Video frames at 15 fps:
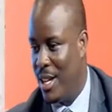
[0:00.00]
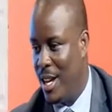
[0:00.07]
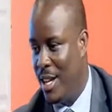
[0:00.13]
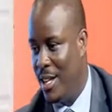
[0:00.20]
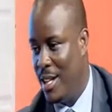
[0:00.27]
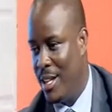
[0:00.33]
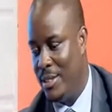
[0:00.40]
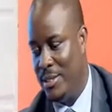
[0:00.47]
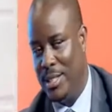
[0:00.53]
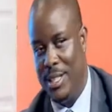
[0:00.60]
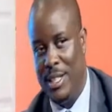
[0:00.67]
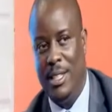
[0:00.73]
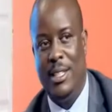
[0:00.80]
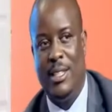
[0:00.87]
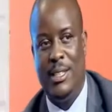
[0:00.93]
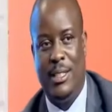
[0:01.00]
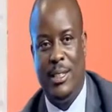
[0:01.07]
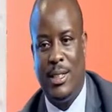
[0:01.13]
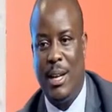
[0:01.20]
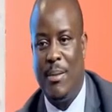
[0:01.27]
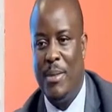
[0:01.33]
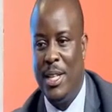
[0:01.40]
he either
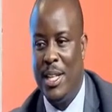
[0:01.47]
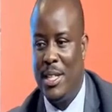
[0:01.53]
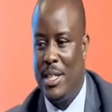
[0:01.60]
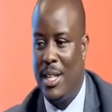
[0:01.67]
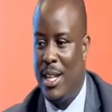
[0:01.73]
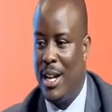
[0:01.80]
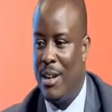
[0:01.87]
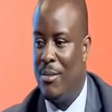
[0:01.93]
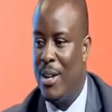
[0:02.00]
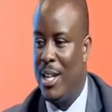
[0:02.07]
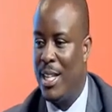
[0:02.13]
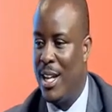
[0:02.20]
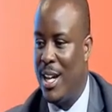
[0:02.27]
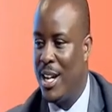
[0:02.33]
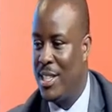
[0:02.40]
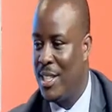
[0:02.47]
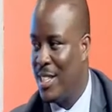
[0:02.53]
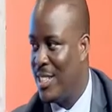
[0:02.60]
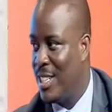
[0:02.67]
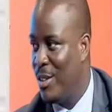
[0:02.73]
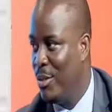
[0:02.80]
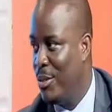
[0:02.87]
terminates the cover and
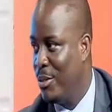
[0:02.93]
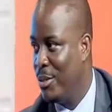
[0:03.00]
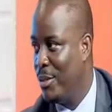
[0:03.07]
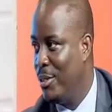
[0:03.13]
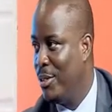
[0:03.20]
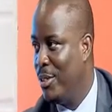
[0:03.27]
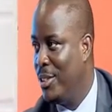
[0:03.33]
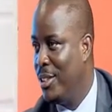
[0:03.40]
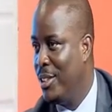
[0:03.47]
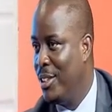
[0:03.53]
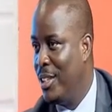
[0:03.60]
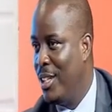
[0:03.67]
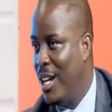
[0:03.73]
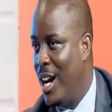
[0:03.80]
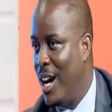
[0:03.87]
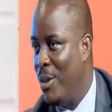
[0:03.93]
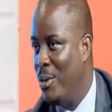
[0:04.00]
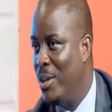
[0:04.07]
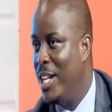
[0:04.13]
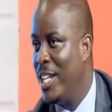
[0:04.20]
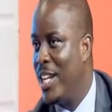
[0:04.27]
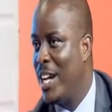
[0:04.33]
cashes out. I
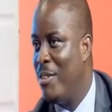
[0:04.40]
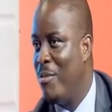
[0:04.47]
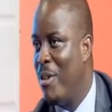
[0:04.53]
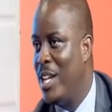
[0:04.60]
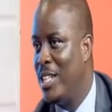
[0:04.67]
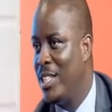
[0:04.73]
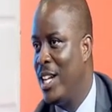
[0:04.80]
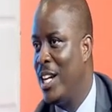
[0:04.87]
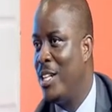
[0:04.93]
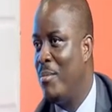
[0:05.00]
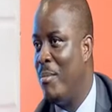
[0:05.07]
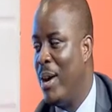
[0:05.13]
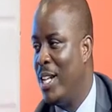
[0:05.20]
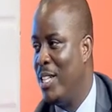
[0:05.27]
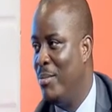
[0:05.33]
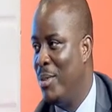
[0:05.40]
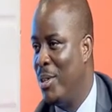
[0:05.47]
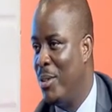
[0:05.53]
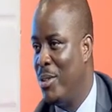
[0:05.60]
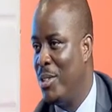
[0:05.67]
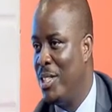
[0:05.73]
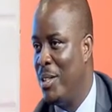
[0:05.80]
wouldn't advise that much
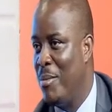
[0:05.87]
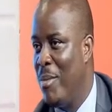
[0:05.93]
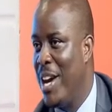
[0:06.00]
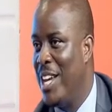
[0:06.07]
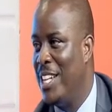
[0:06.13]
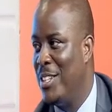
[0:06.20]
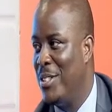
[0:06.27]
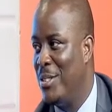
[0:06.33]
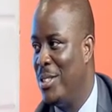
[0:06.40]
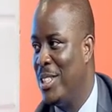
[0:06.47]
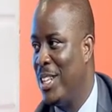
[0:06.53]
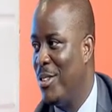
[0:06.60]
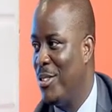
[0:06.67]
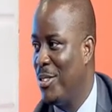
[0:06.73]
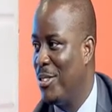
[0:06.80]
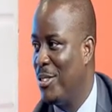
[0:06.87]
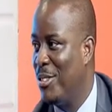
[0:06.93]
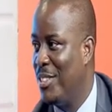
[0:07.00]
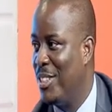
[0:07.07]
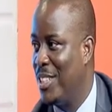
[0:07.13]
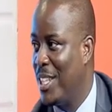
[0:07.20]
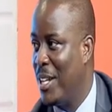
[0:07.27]
because he might lose out
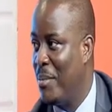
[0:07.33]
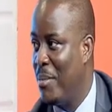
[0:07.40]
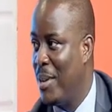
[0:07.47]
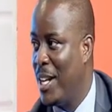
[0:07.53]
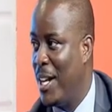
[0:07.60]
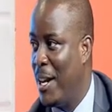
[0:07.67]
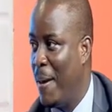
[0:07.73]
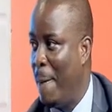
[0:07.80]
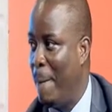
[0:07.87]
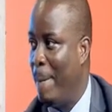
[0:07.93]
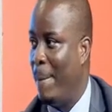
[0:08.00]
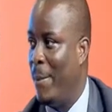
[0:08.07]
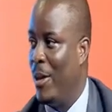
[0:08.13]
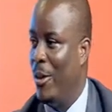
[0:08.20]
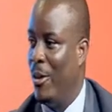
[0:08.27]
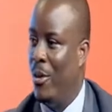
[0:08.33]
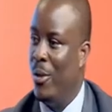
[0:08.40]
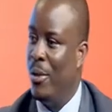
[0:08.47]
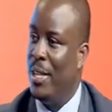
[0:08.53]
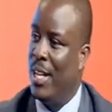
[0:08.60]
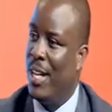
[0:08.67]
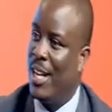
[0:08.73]
some money,
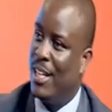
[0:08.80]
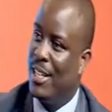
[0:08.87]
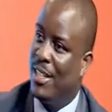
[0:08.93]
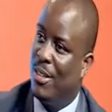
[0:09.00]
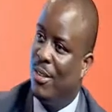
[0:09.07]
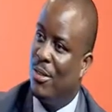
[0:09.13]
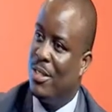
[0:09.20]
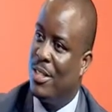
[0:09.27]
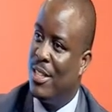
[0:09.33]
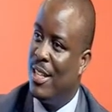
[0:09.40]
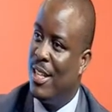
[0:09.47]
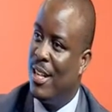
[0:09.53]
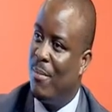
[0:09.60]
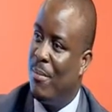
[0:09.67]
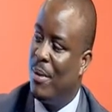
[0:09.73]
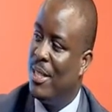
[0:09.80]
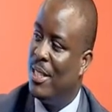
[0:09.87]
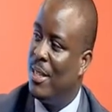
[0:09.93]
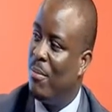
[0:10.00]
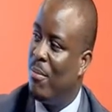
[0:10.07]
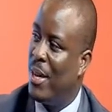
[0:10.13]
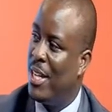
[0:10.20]
or he can consider the
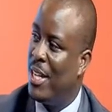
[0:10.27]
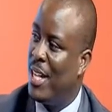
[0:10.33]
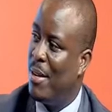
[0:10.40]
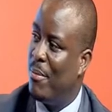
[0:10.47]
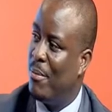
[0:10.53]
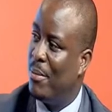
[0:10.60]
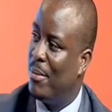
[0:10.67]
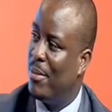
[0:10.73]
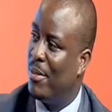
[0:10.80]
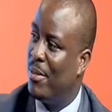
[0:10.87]
policy paid up.